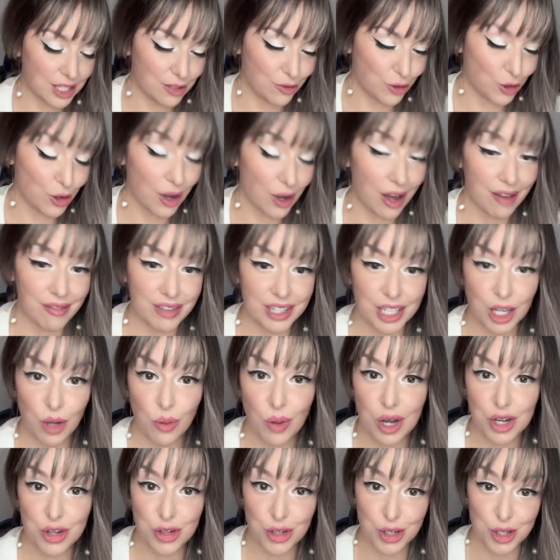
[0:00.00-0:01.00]
If you have any
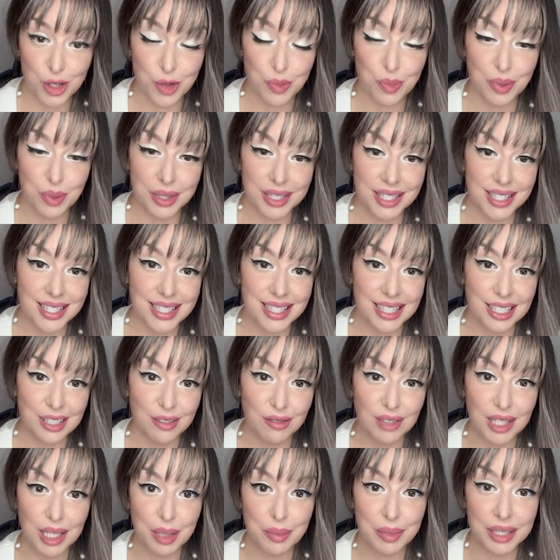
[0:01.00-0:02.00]
questions, please
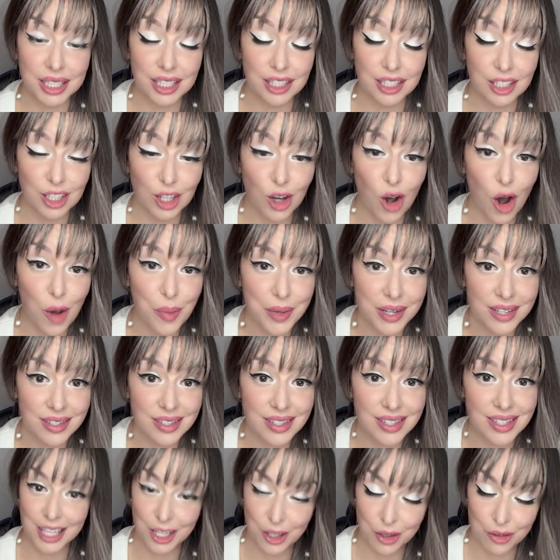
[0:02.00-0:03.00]
leave them in the
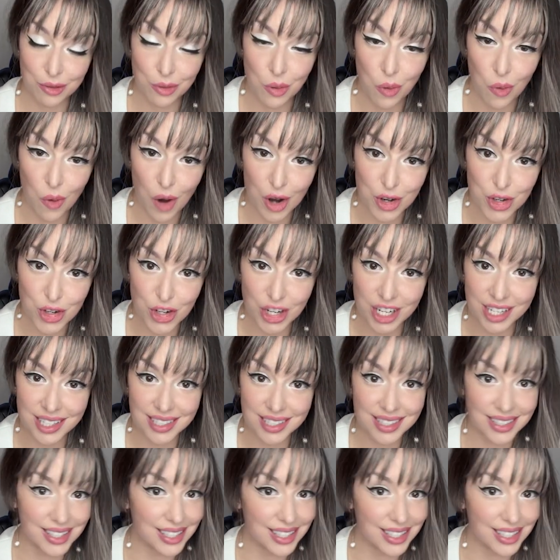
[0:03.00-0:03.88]
comments. Thank you for watching.